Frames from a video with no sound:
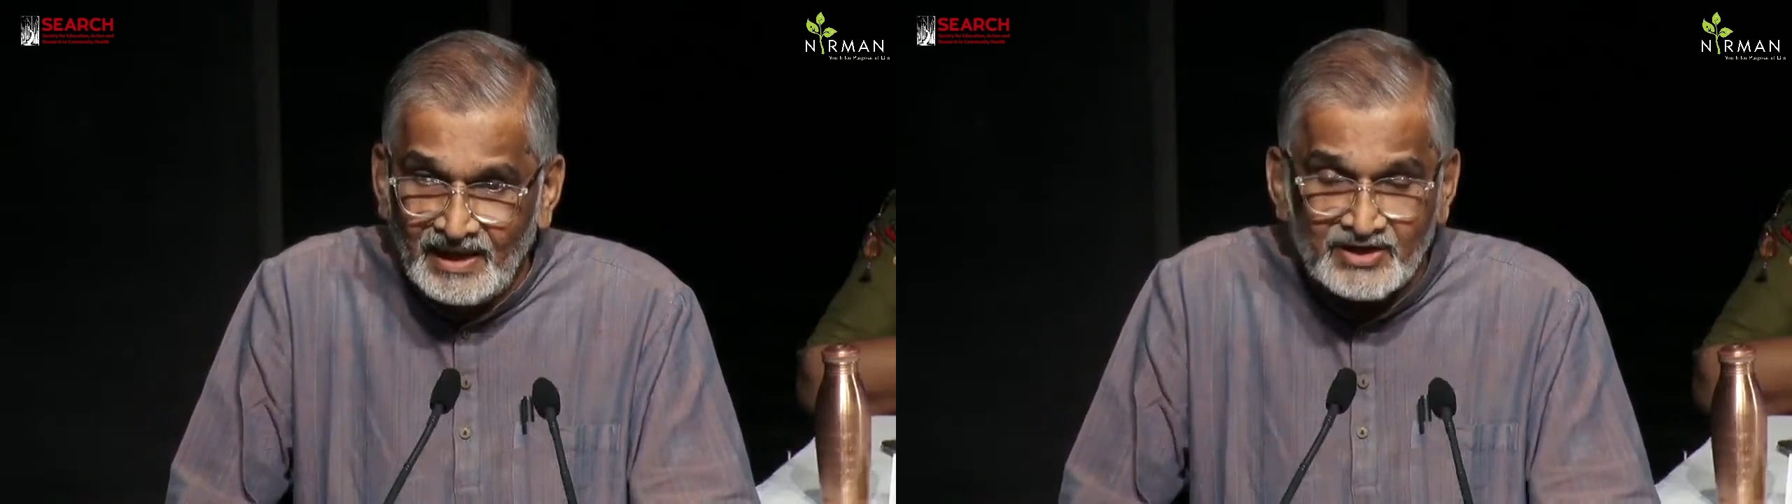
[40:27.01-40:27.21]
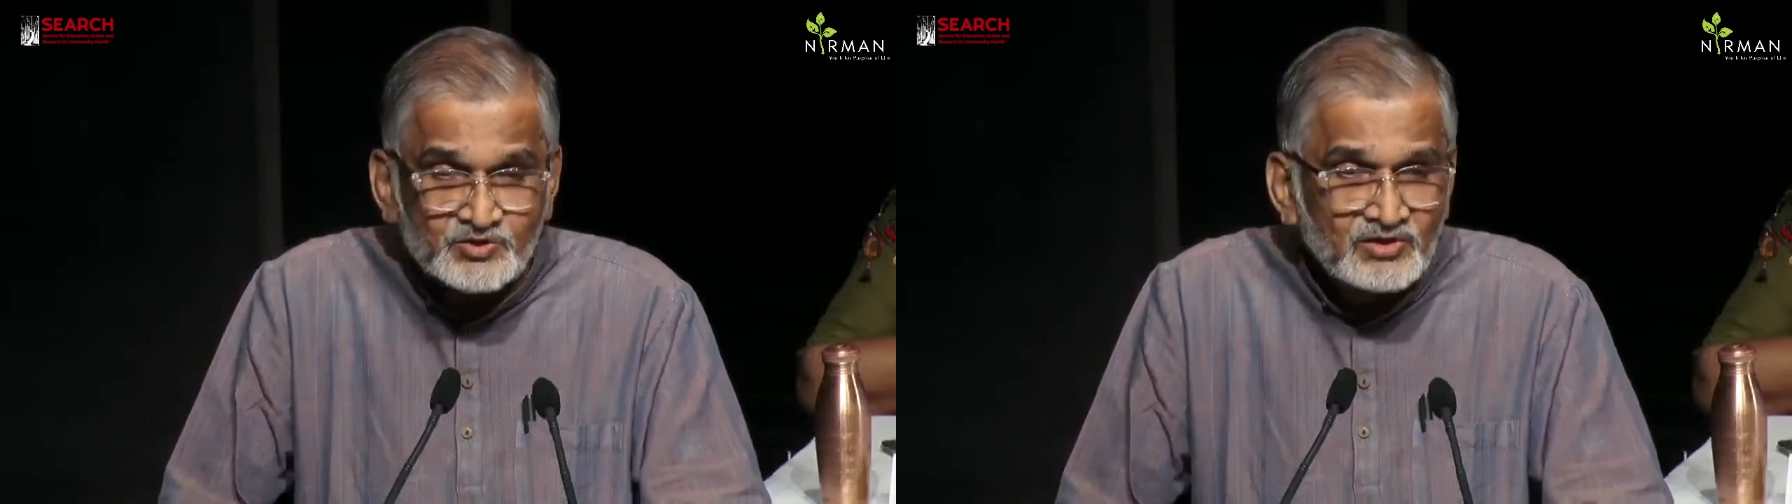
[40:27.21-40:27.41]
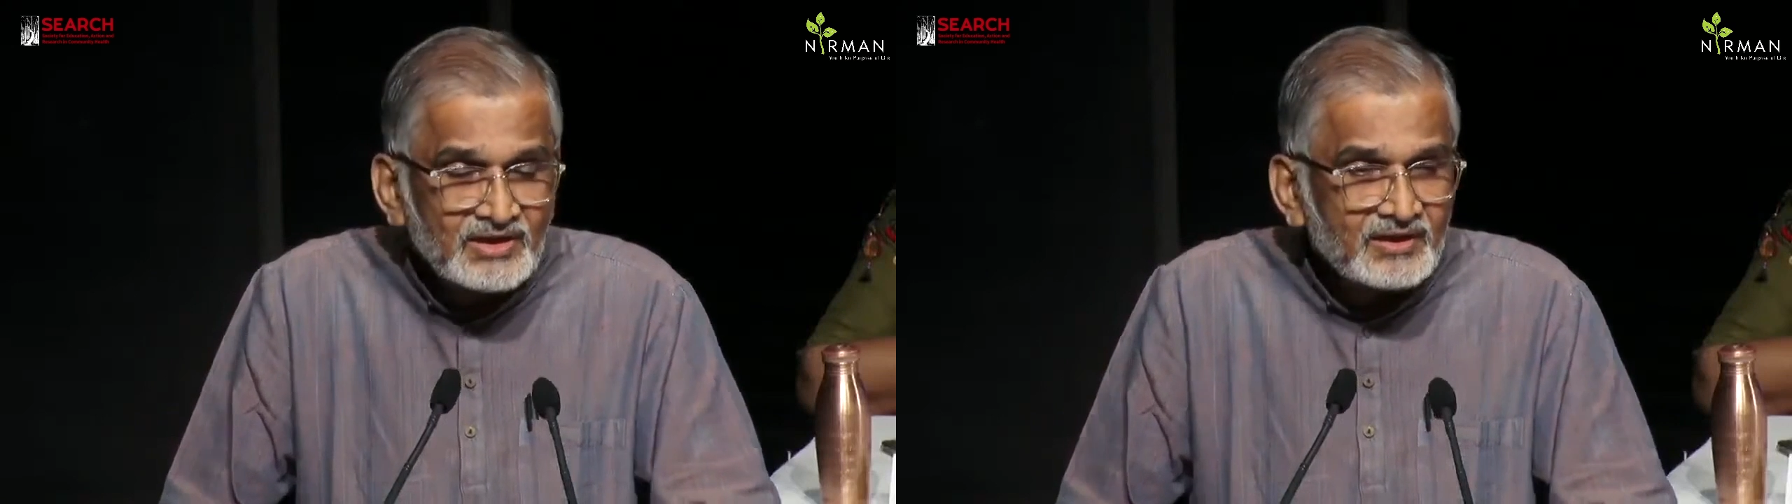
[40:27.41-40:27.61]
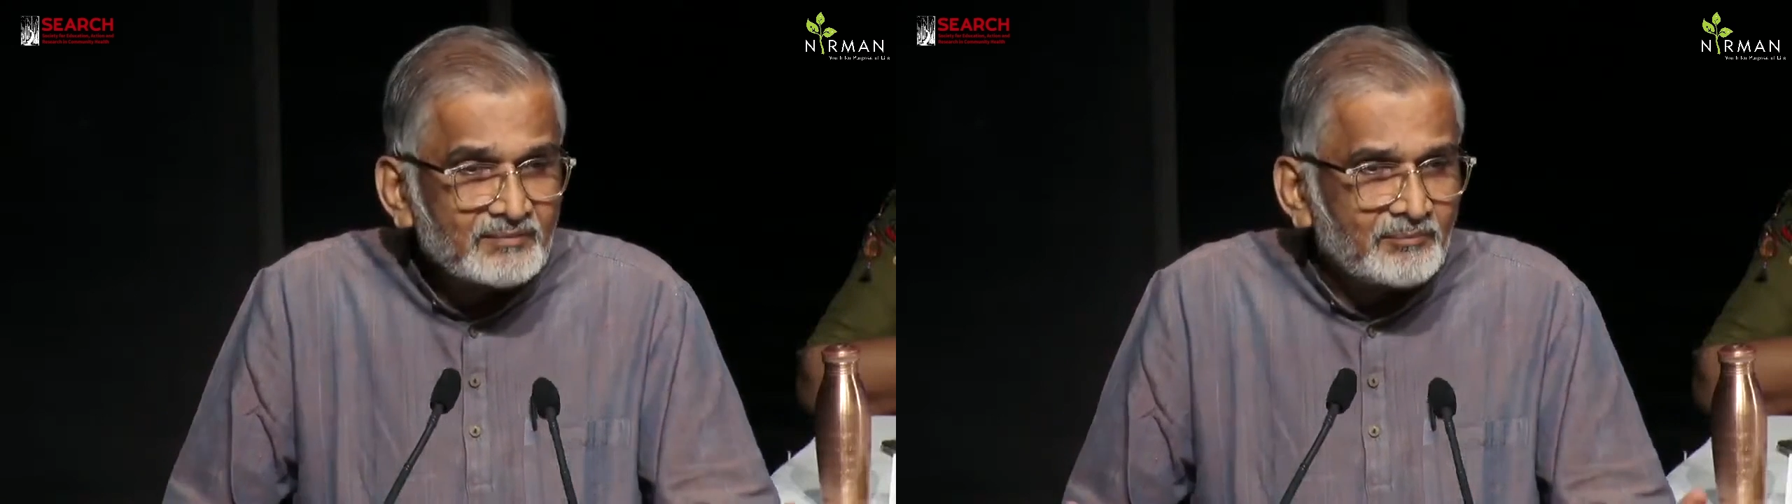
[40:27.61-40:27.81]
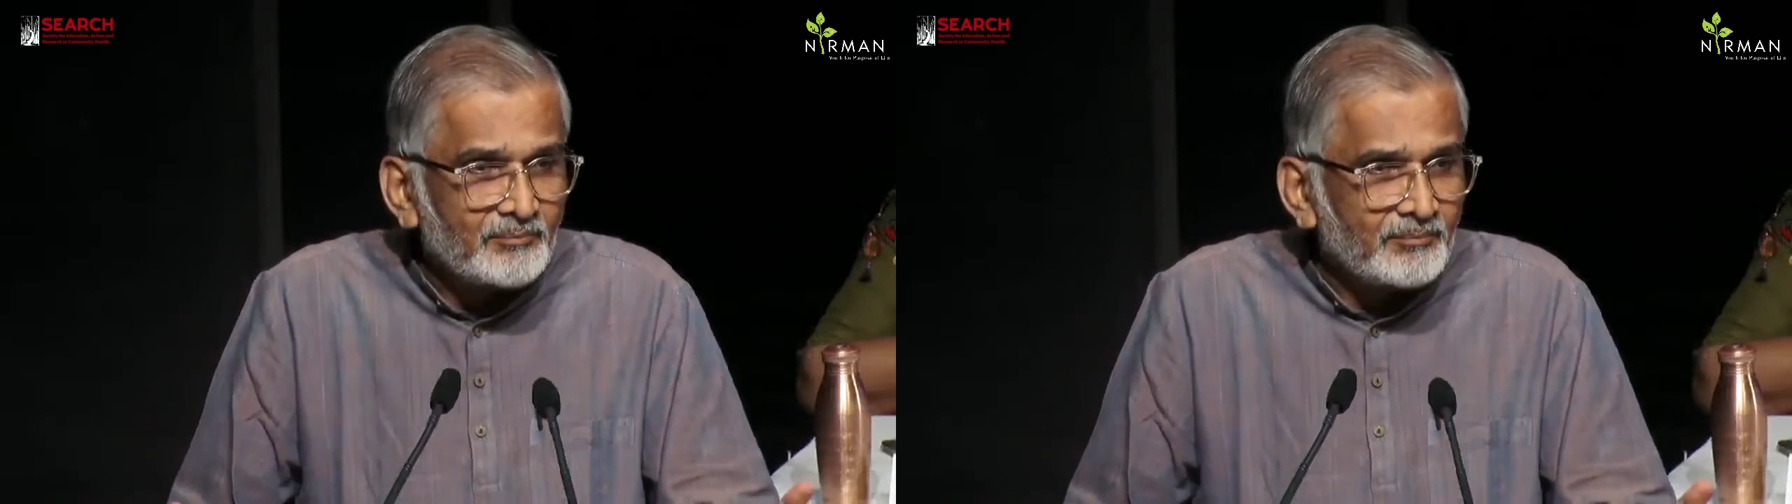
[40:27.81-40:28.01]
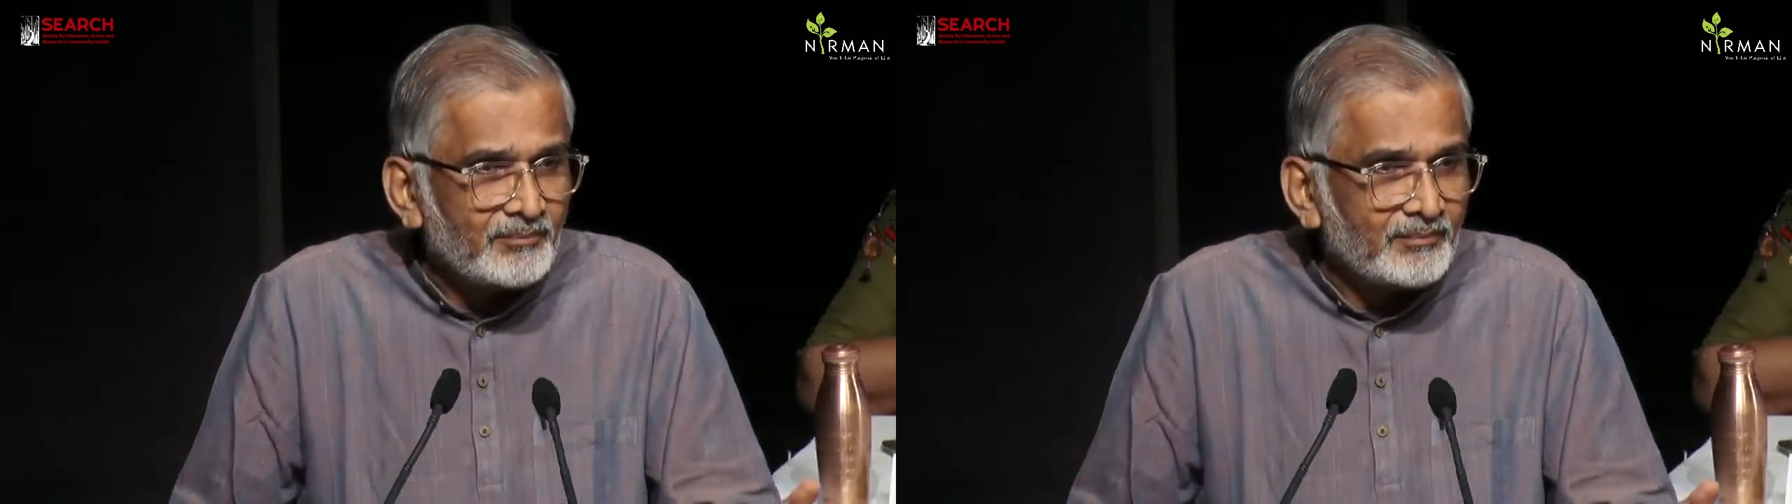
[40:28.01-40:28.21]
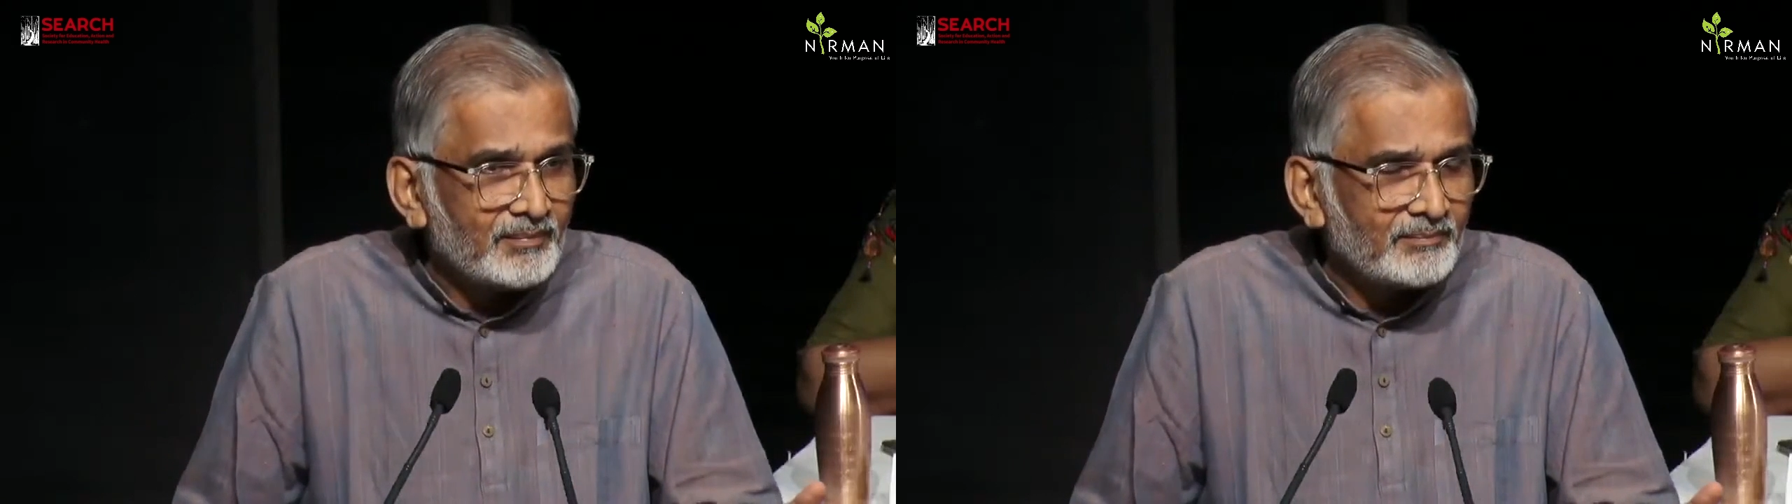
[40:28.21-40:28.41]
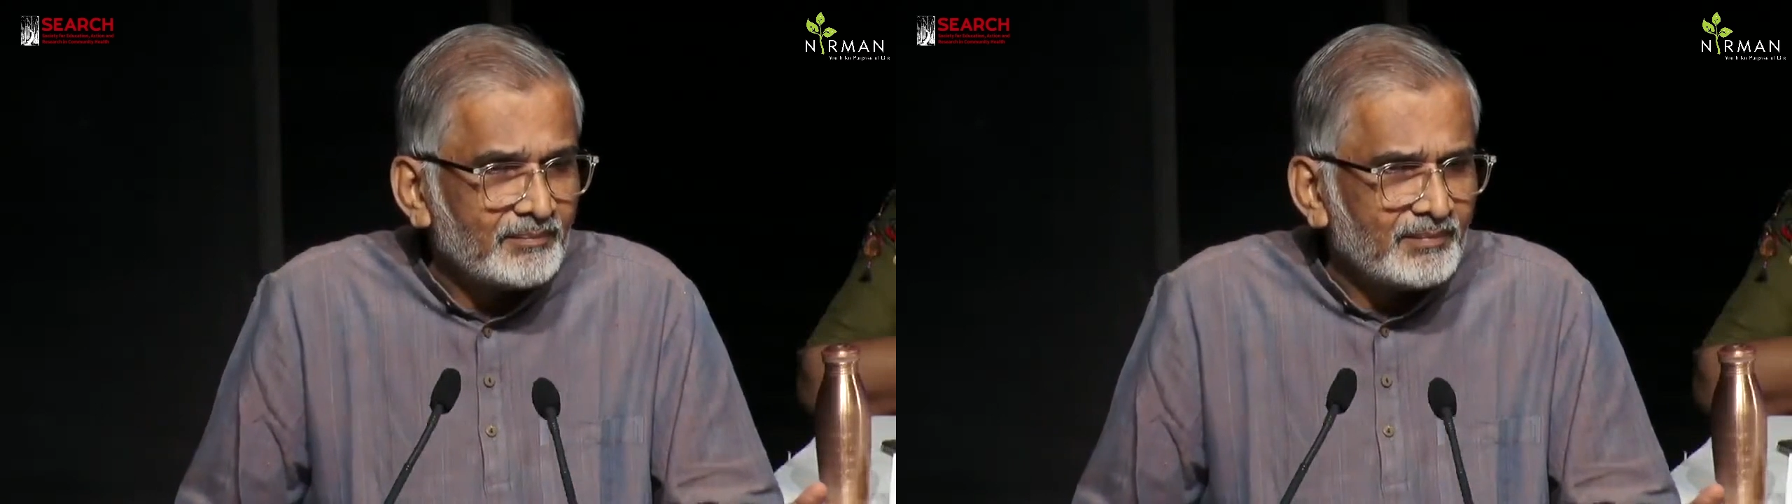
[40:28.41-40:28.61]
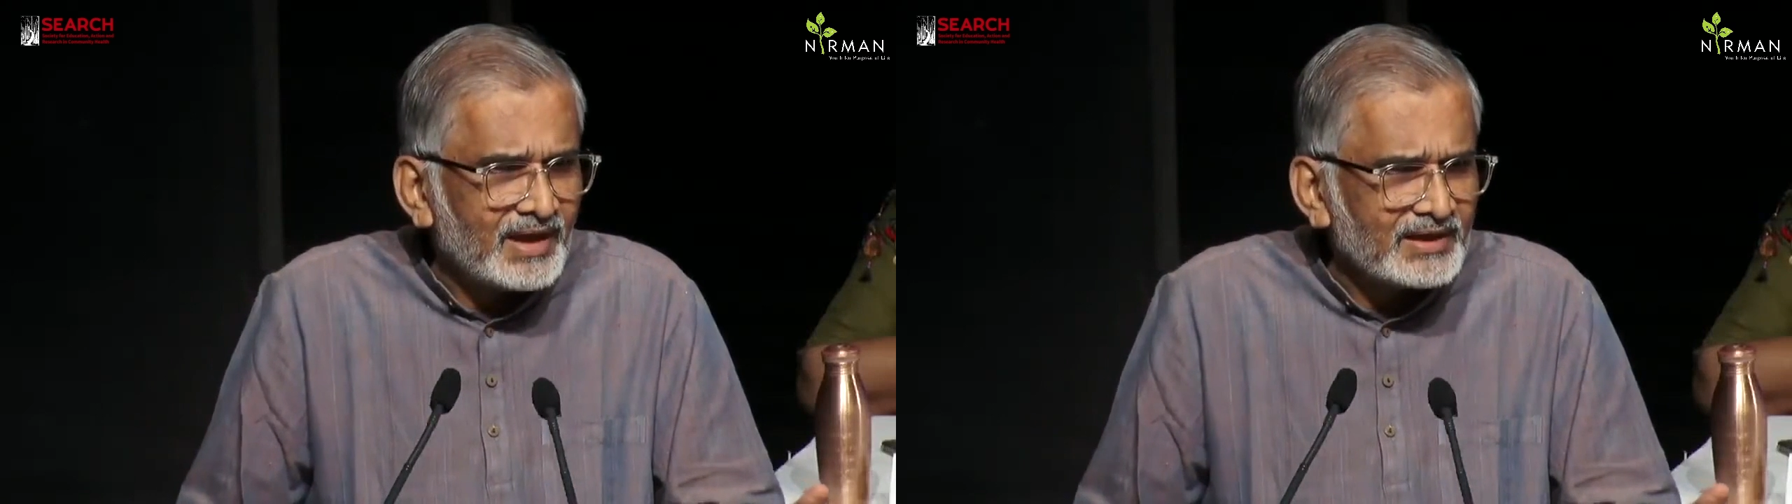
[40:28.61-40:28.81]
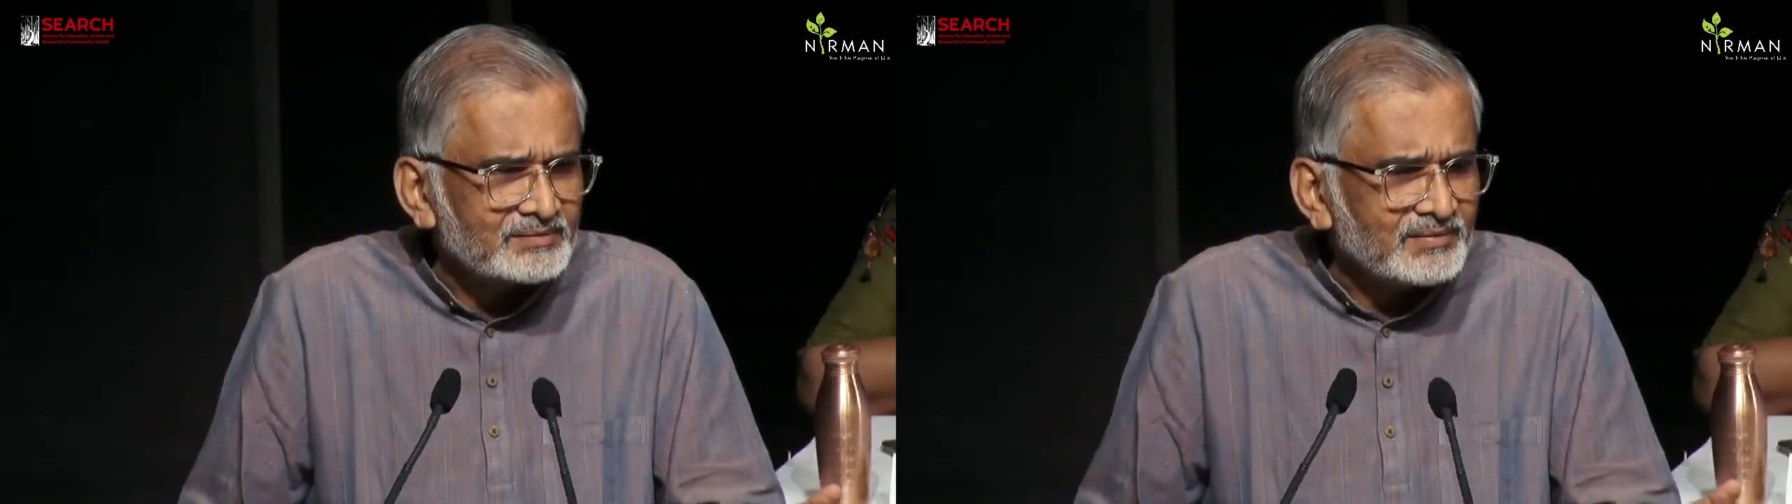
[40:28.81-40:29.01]
Actually,
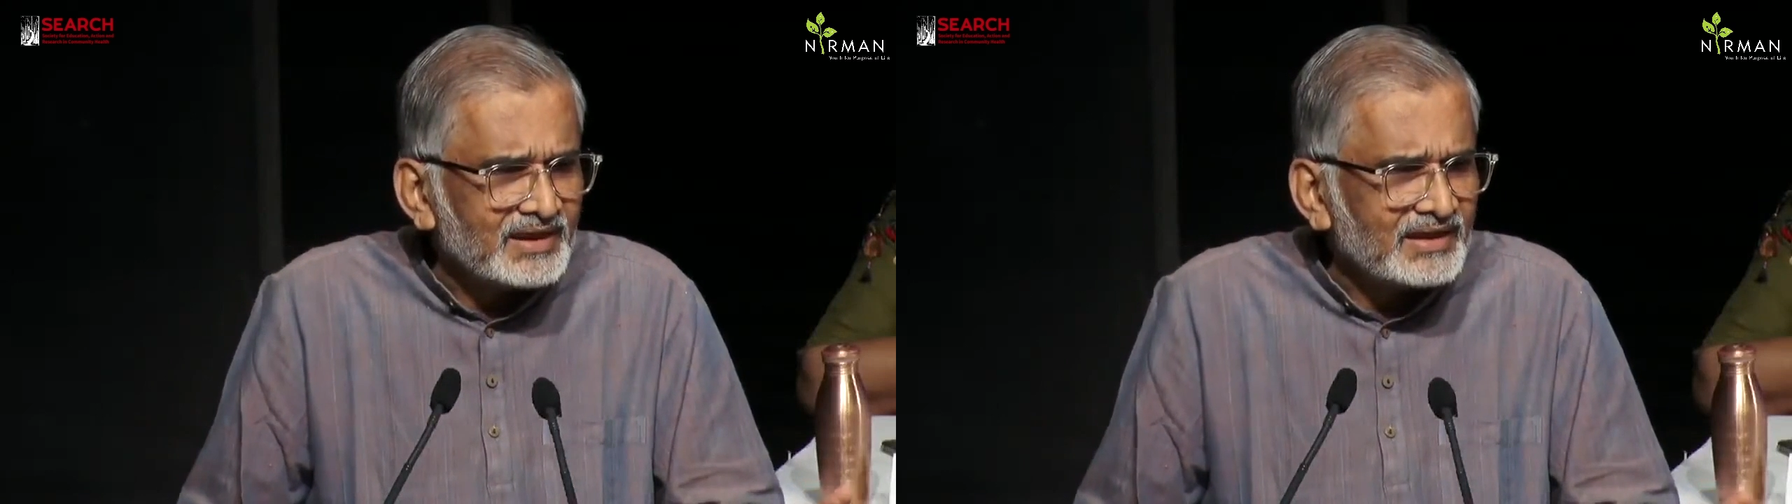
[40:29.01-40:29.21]
Mahatma